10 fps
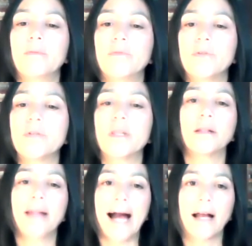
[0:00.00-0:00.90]
due to the
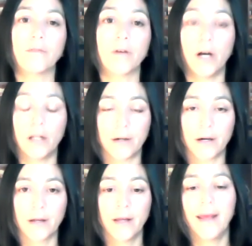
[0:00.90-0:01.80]
lack of
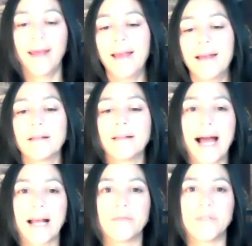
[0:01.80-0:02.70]
color and the
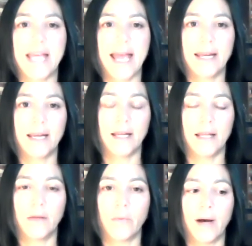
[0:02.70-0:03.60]
lack of tannin
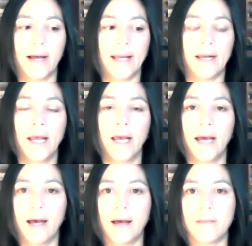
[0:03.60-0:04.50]
in the wine,
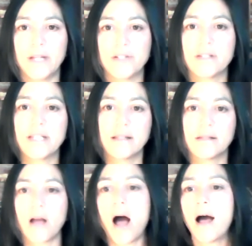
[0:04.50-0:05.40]
it just tends
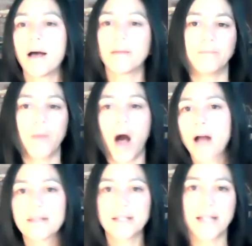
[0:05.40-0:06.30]
to
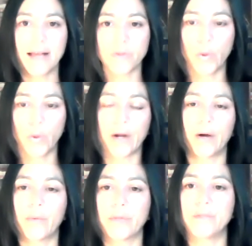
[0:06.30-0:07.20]
oxidize
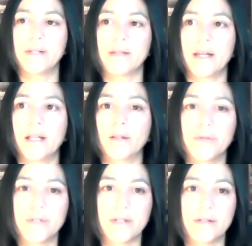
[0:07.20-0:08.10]
quicker, which means that it
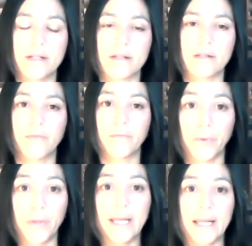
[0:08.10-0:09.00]
loses its
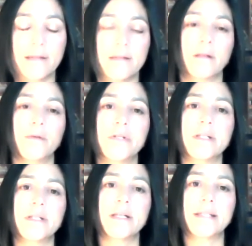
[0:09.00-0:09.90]
fruitiness, it
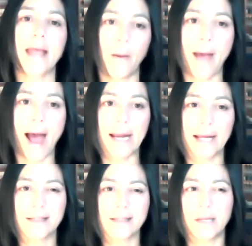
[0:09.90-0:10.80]
loses its
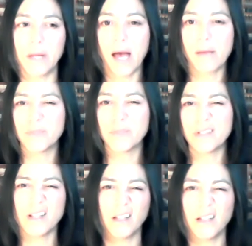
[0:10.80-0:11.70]
aromatics, and it becomes
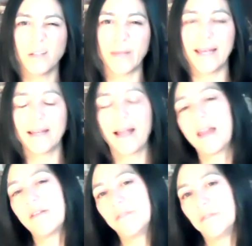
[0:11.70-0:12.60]
just a little bit kind
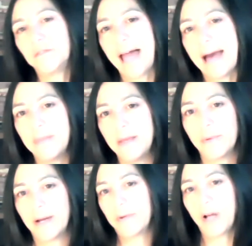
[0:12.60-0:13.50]
of flabby,
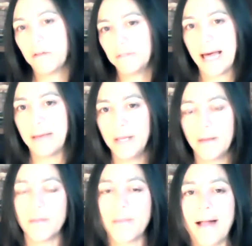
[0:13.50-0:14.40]
what I would call flabby
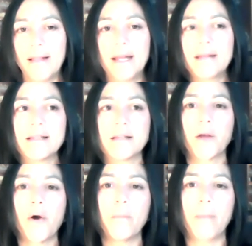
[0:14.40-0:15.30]
on the palate. It doesn't
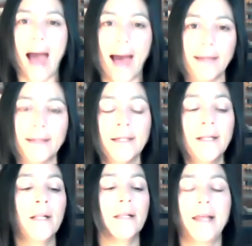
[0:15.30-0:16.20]
go bad,
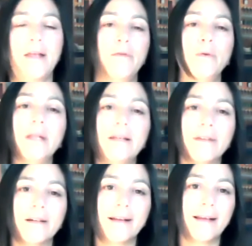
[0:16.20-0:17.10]
like if you leave
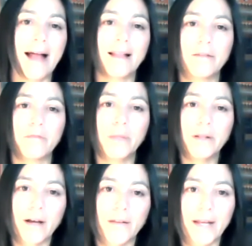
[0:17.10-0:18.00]
a gallon of
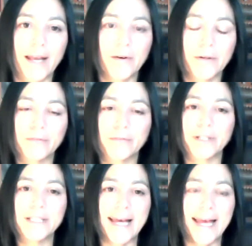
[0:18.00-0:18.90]
milk on the counter for
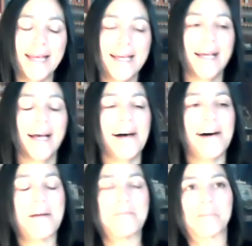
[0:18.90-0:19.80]
a day,
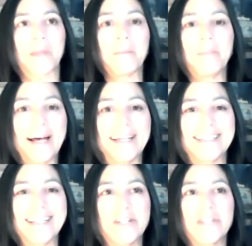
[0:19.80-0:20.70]
but
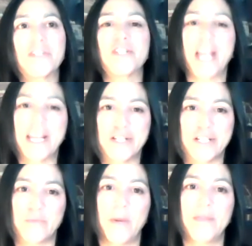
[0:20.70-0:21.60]
it just
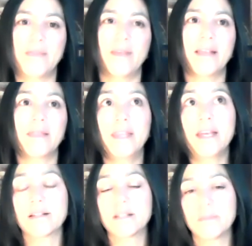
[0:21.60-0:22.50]
changes with the
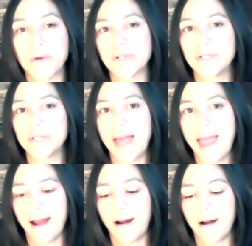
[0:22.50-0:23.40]
exposure to
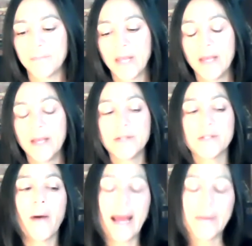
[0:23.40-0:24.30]
air.
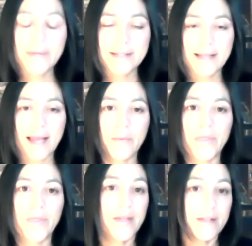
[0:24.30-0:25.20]
So I would say
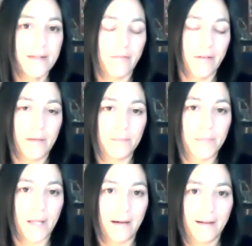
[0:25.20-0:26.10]
with this Sauvignon
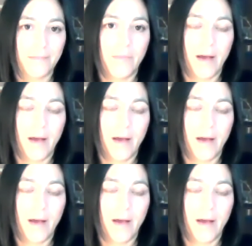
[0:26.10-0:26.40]
Blanc,